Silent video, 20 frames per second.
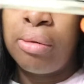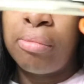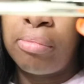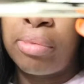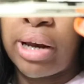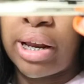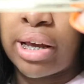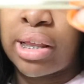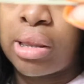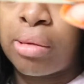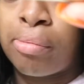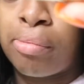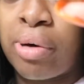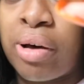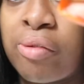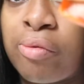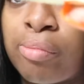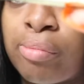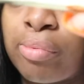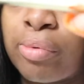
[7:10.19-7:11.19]
but I got
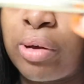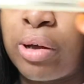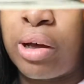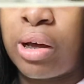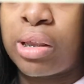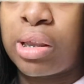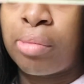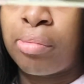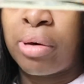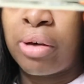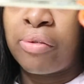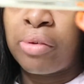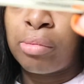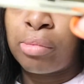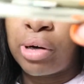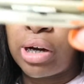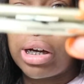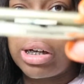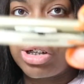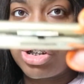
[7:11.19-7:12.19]
the Buffy
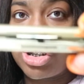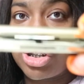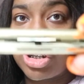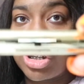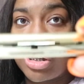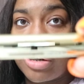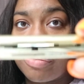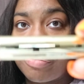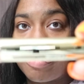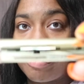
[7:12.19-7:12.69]
brush.